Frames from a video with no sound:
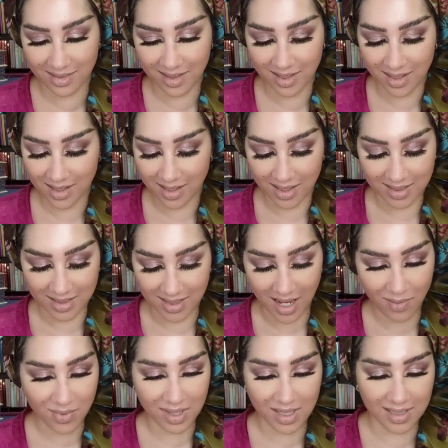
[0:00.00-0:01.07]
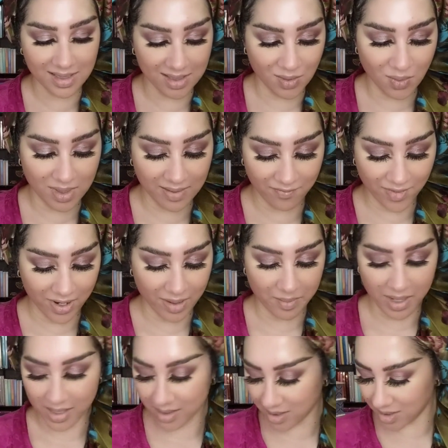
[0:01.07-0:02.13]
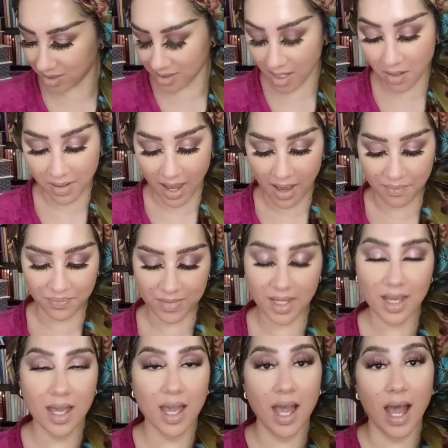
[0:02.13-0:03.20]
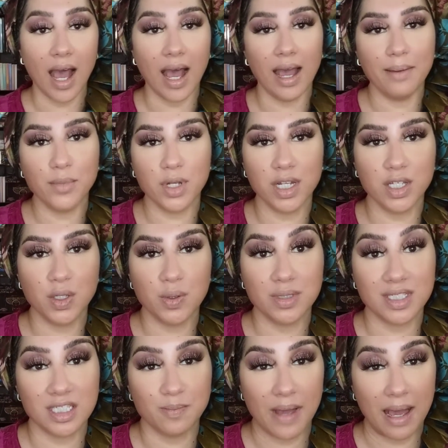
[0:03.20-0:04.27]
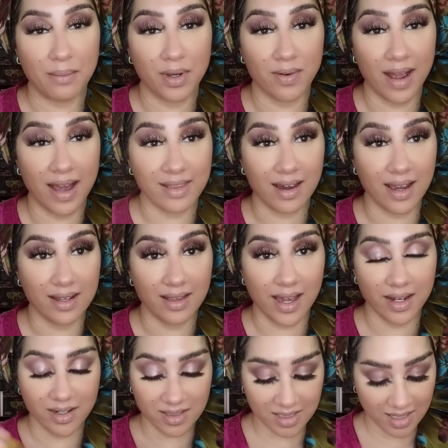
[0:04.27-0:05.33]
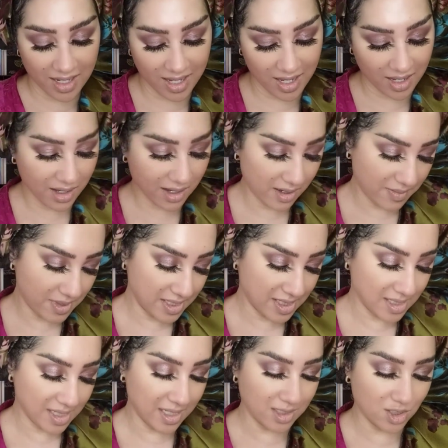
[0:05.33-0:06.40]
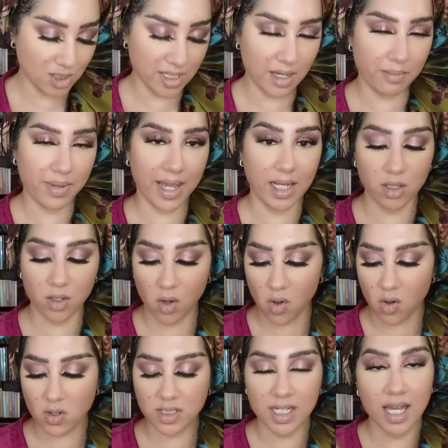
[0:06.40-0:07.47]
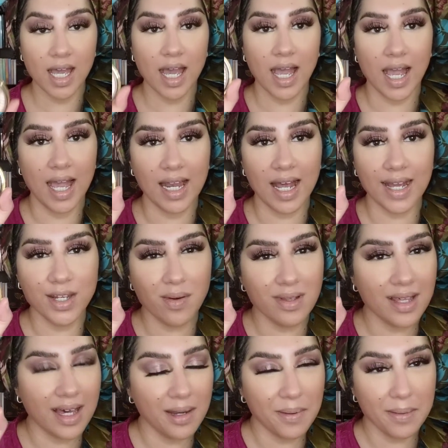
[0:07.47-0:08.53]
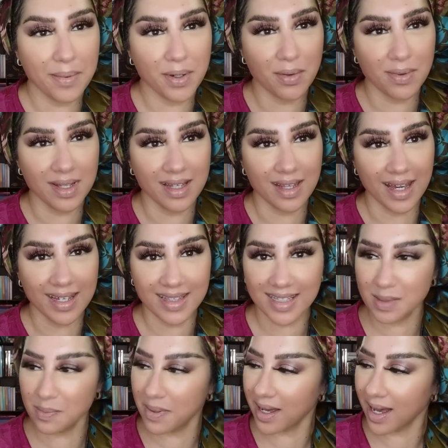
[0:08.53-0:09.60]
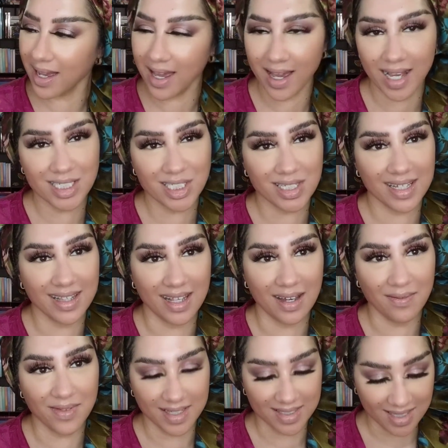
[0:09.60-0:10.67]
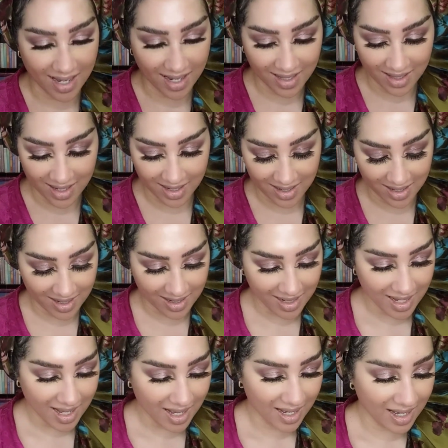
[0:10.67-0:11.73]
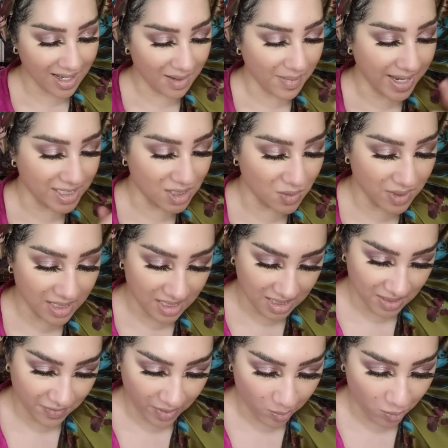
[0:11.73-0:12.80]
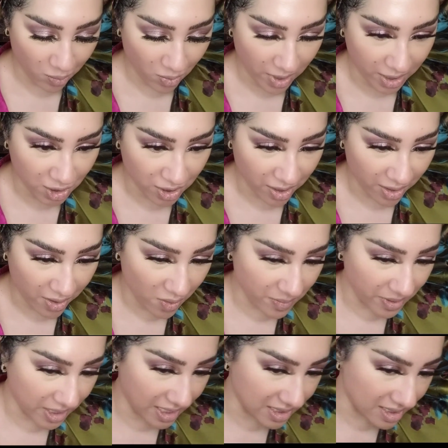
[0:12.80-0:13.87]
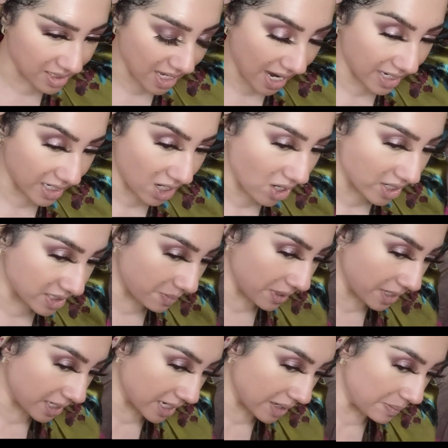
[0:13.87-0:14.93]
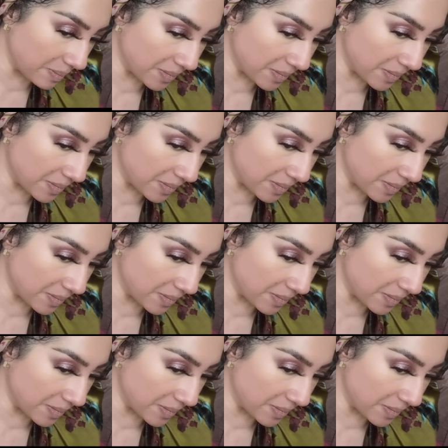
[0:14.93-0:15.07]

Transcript: it's not really doing very much. Okay. I'm going to use this Pat McGrath highlighter today. This is in Champagne Gold. And I know a lot of people don't really like this, but I actually love this highlighter. I do need a different brush, though, because it's kind of hard to pick up.